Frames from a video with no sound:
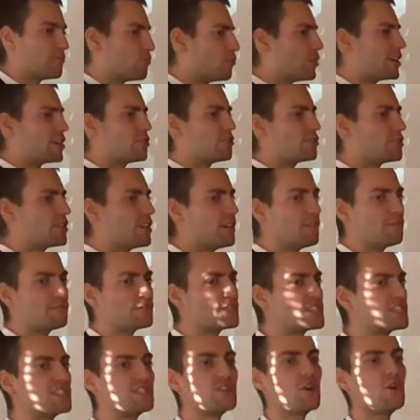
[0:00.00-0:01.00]
we could give
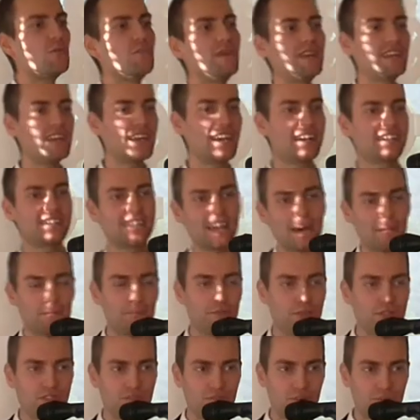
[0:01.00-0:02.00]
so many
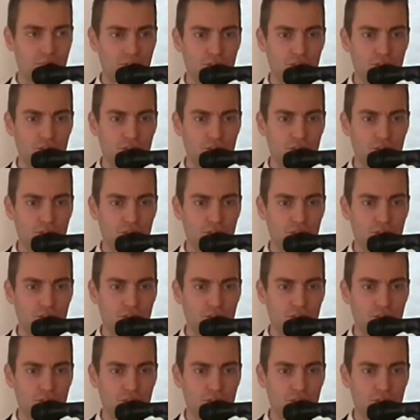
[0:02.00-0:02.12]
examples from